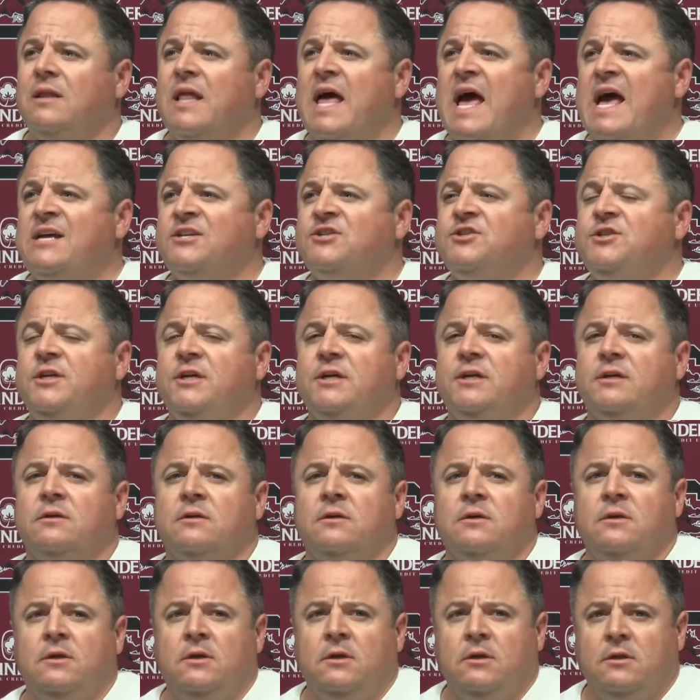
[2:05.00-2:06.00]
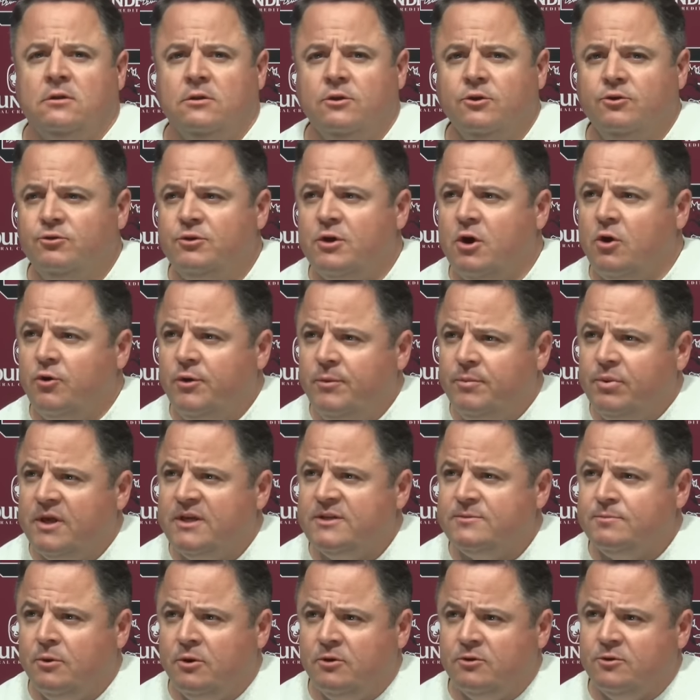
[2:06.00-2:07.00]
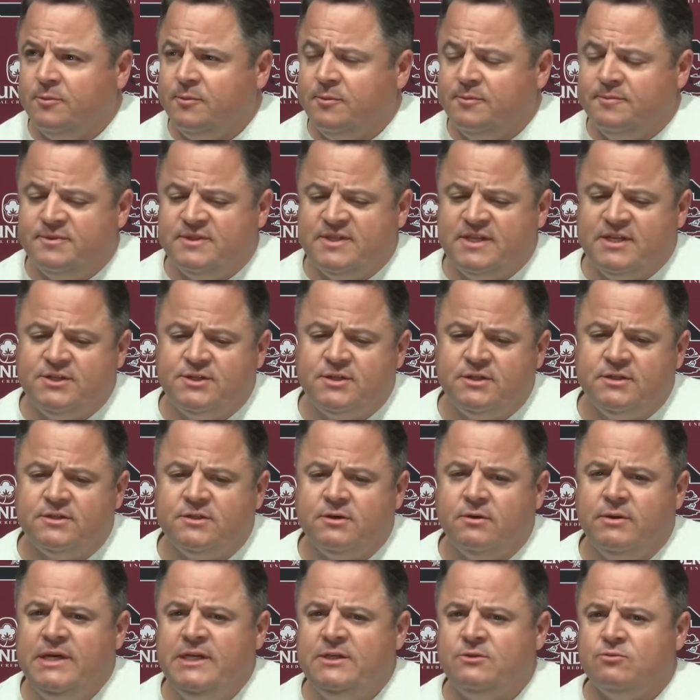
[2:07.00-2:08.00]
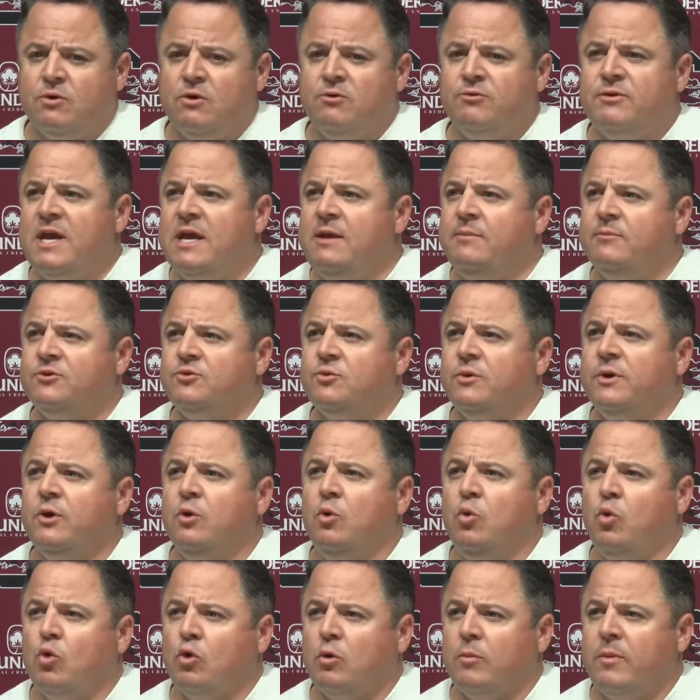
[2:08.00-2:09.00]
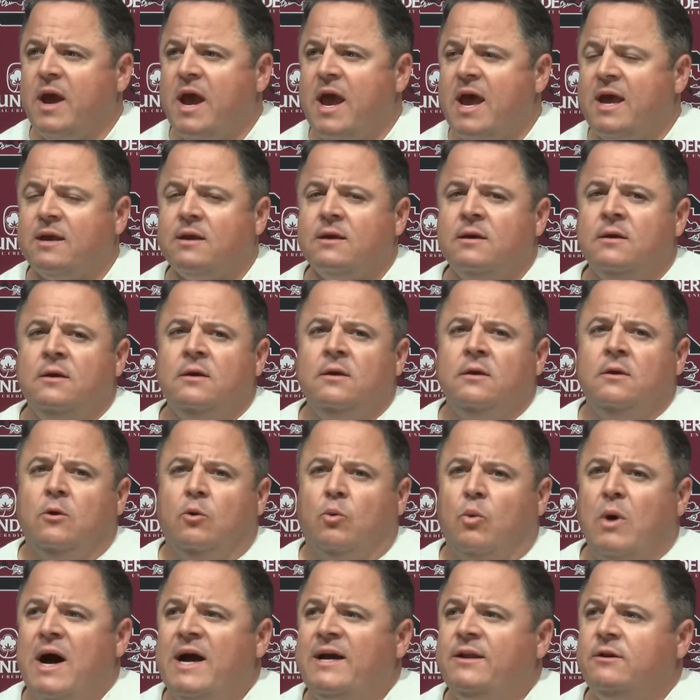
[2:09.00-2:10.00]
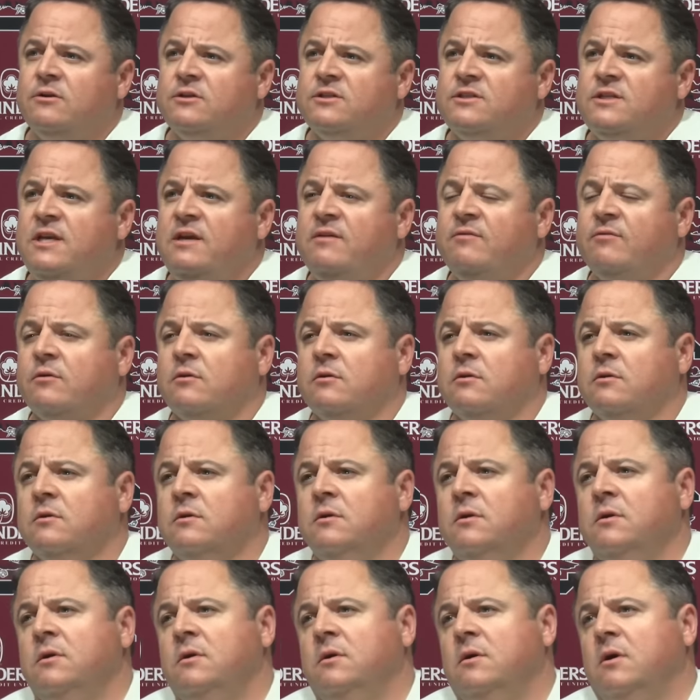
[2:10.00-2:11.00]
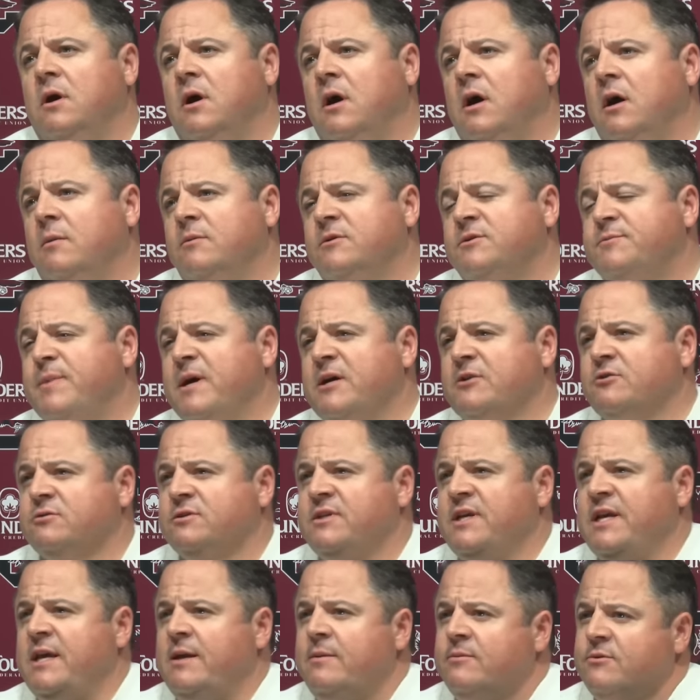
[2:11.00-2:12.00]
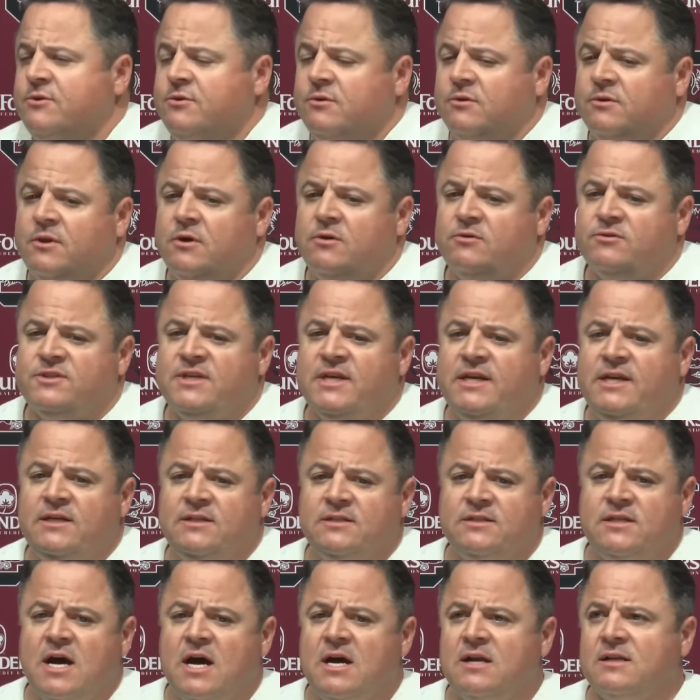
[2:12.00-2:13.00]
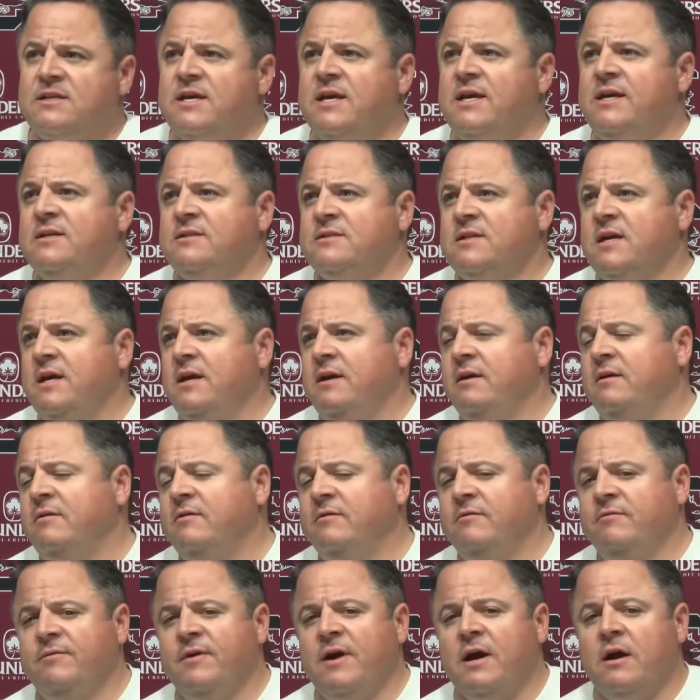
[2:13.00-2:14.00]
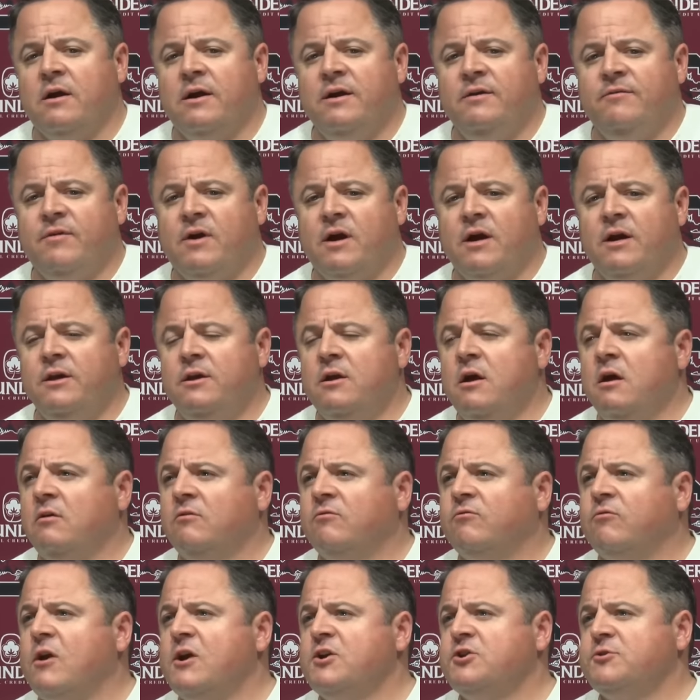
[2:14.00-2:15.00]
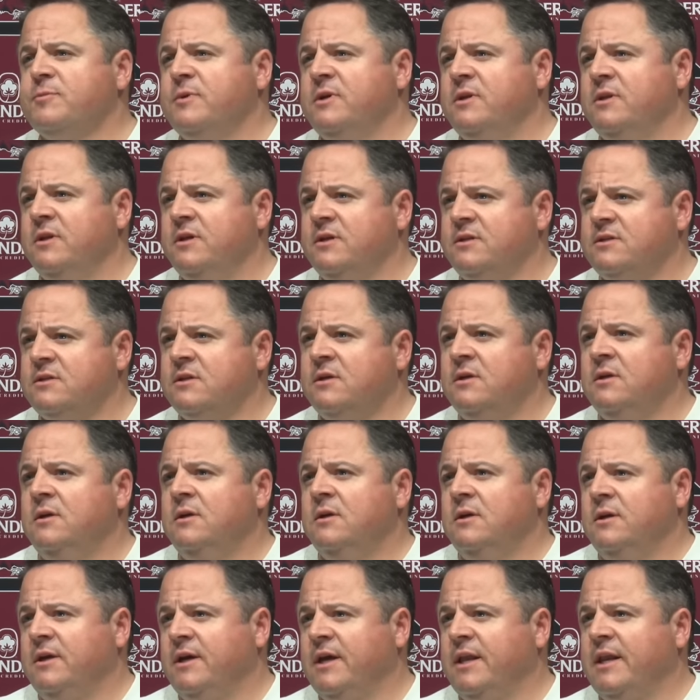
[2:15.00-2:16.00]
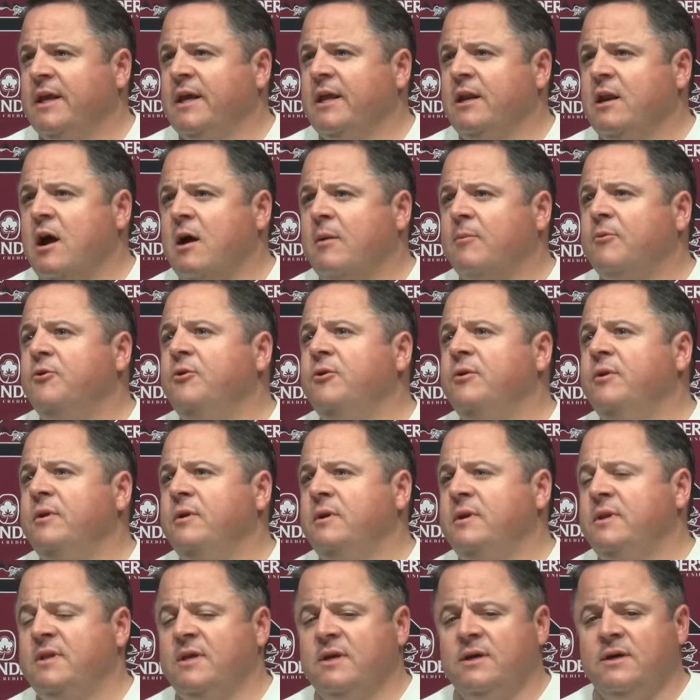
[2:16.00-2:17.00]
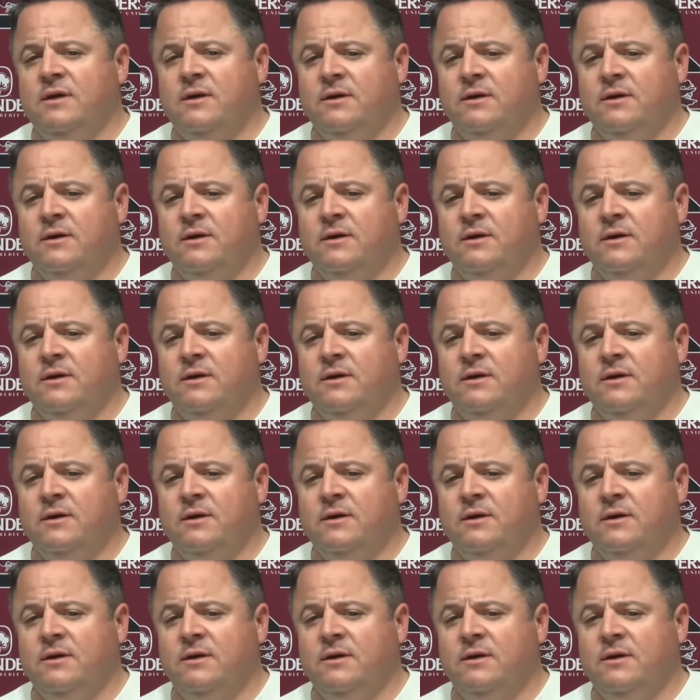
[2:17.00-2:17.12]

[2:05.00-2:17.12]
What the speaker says: last year. Luke Doty plays multiple positions, so he's rotating between quarterback, wide receiver, special teams, doing those things. Dante is a very, very young freshman that's going to get an opportunity